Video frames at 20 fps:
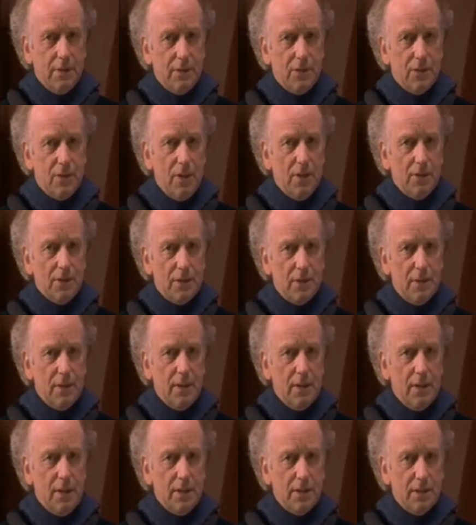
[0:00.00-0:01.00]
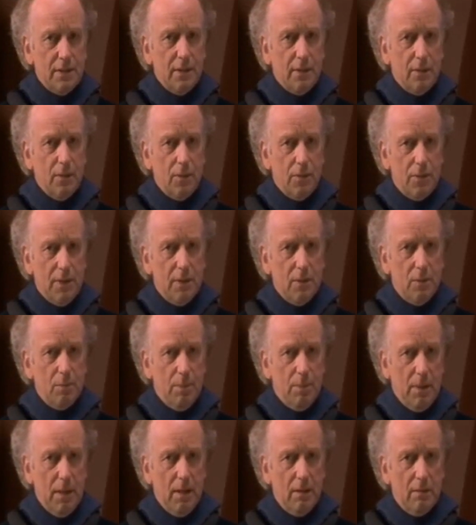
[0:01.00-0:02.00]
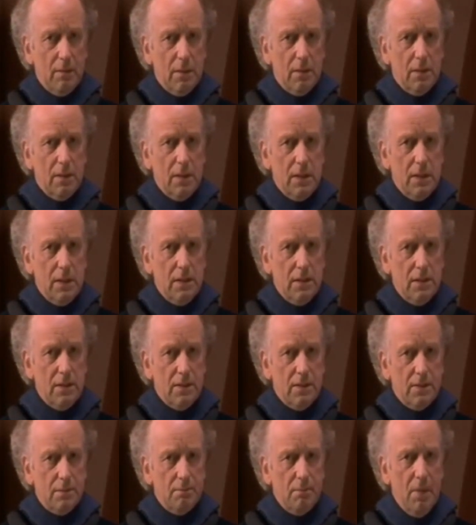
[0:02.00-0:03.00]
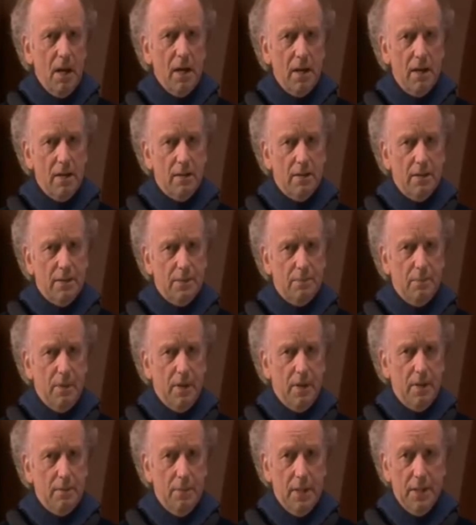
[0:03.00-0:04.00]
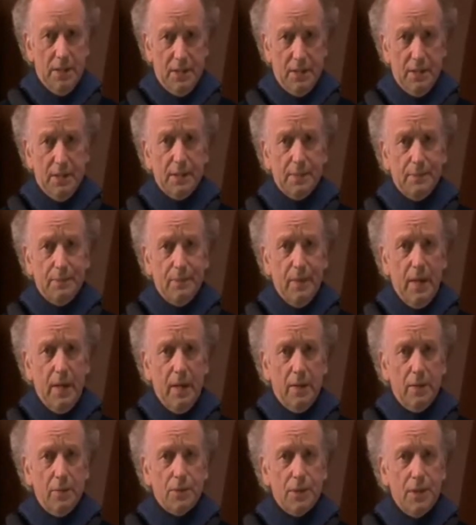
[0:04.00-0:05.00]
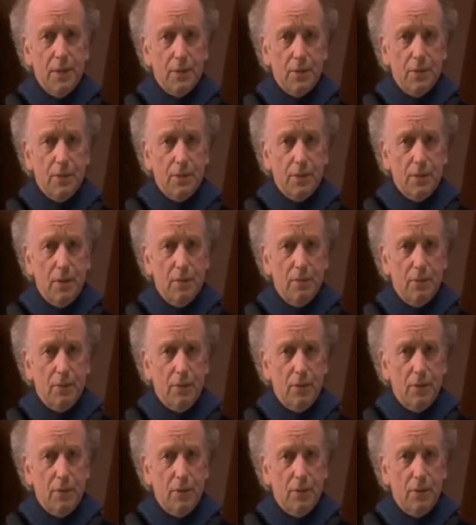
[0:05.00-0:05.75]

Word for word: the Chancellor has little real power. He is mired by baseless accusations of